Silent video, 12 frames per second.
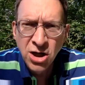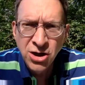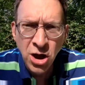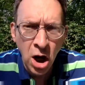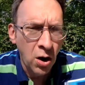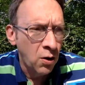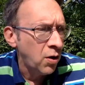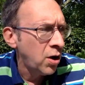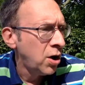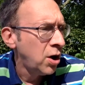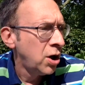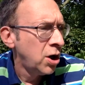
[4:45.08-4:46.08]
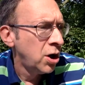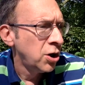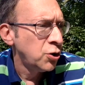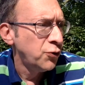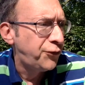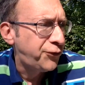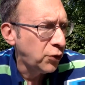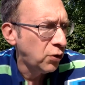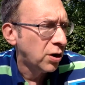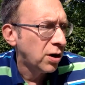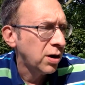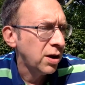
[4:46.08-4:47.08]
No, you
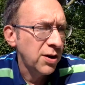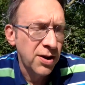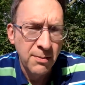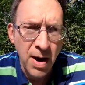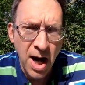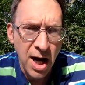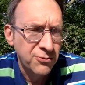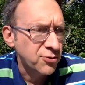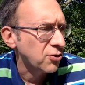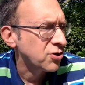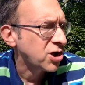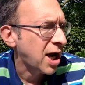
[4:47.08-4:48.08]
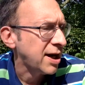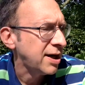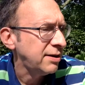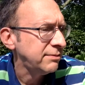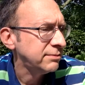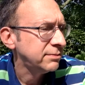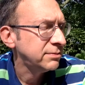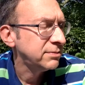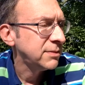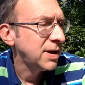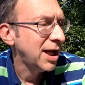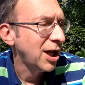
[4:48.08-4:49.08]
fool, the Mahandro shouted.
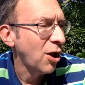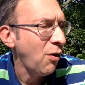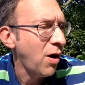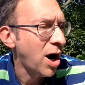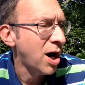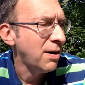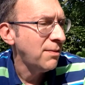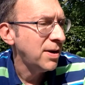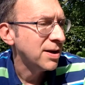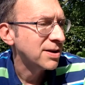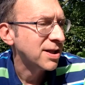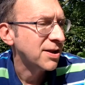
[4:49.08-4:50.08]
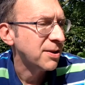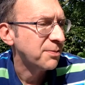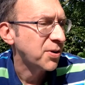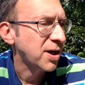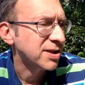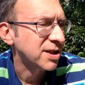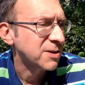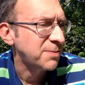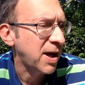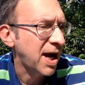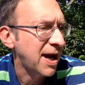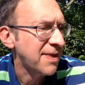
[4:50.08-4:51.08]
Hello, Arm, said the presence
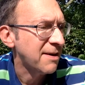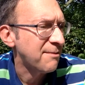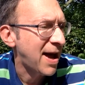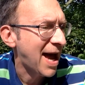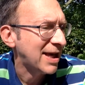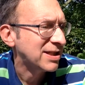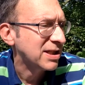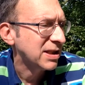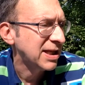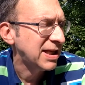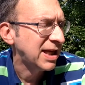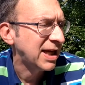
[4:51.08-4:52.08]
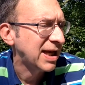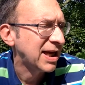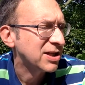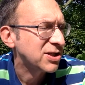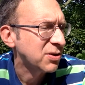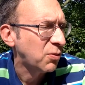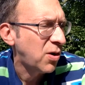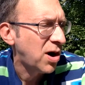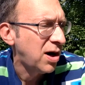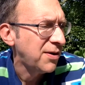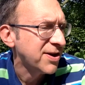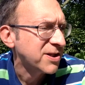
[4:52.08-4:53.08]
behind the mask leaning against the
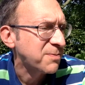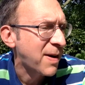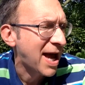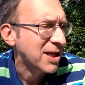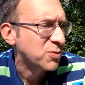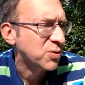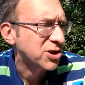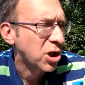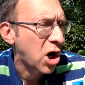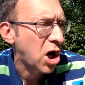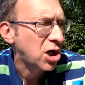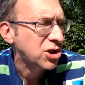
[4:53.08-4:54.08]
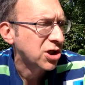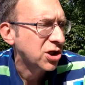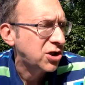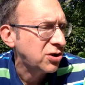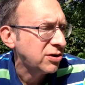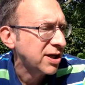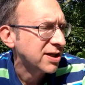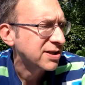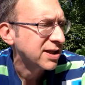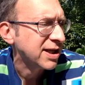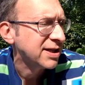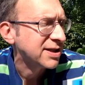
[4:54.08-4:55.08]
wall. This mask was large and
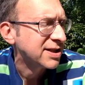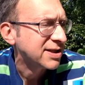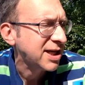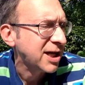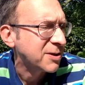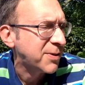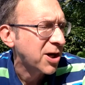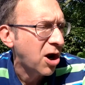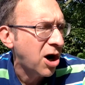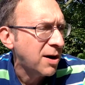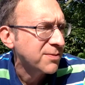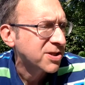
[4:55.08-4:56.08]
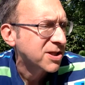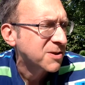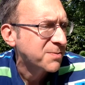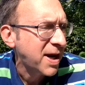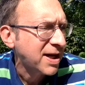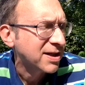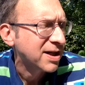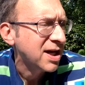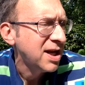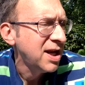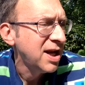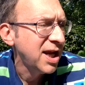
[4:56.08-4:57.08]
curiously indistinct, but Arm suspected
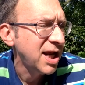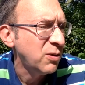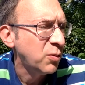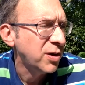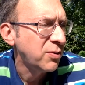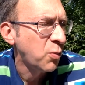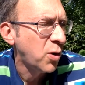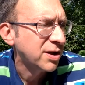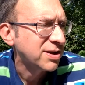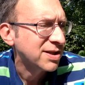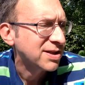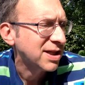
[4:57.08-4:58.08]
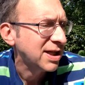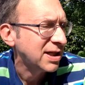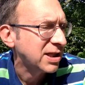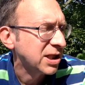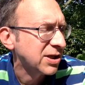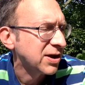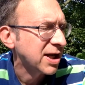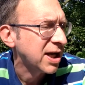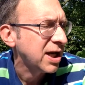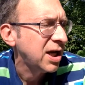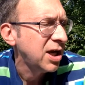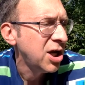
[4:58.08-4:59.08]
he wouldn't want to see it clearly.